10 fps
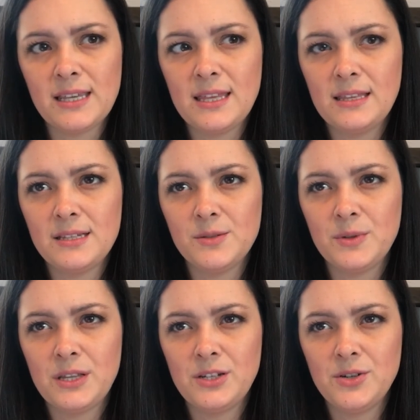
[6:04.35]
I think this is
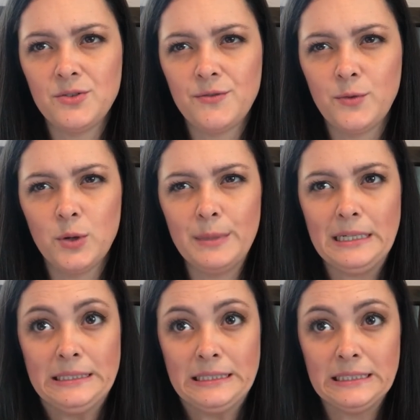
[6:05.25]
what they chose for
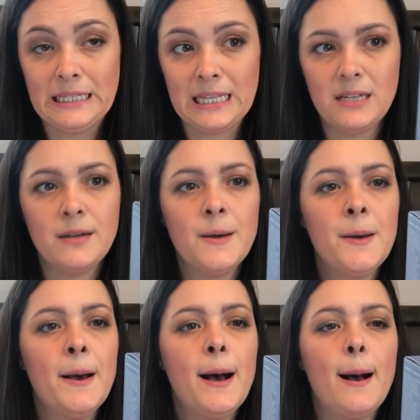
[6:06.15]
me, I think.
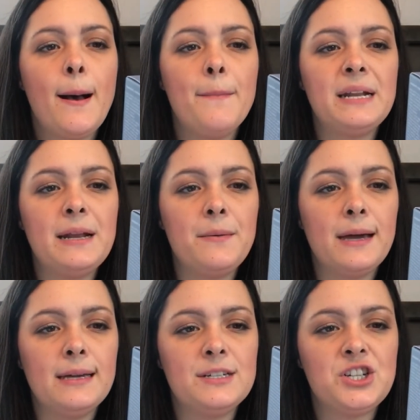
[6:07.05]
Um, but
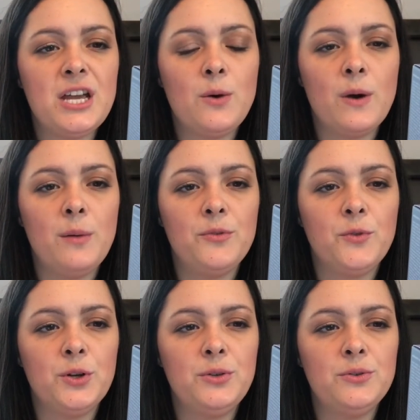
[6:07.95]
anyway, shake well
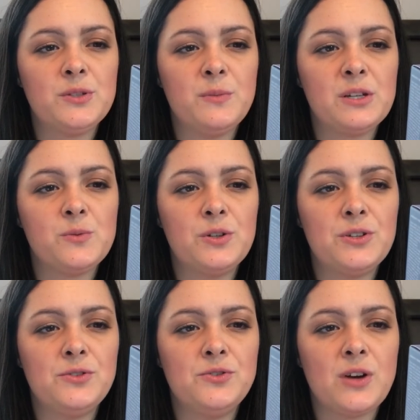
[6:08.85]
before use. Mix one
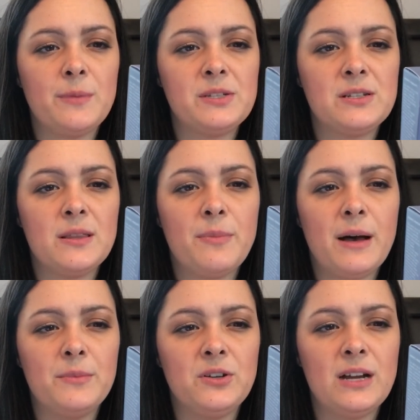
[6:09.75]
to two drops into the
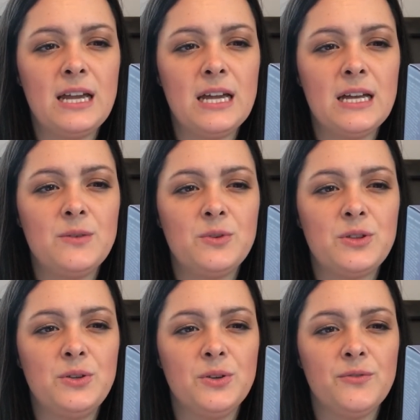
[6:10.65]
palm of your hand
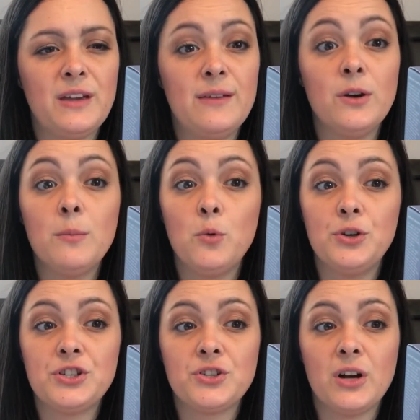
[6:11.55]
with your favorite
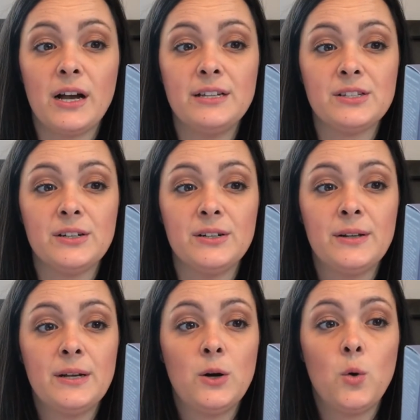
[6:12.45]
moisturizer
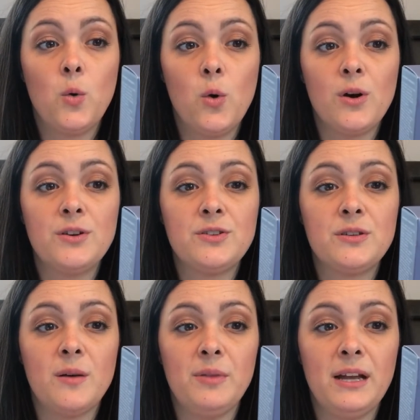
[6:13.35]
or
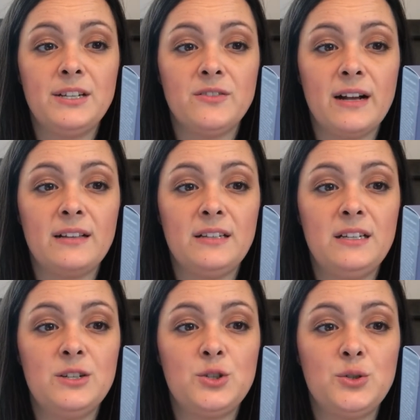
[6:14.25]
apply
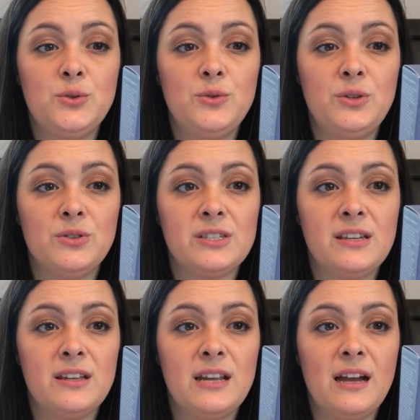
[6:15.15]
directly to your
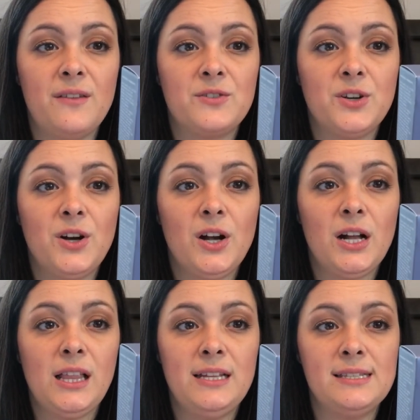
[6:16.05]
skin after
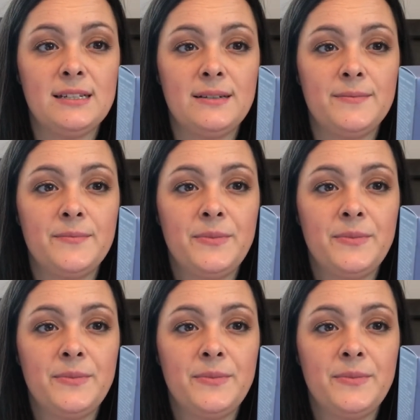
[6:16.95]
cleansing.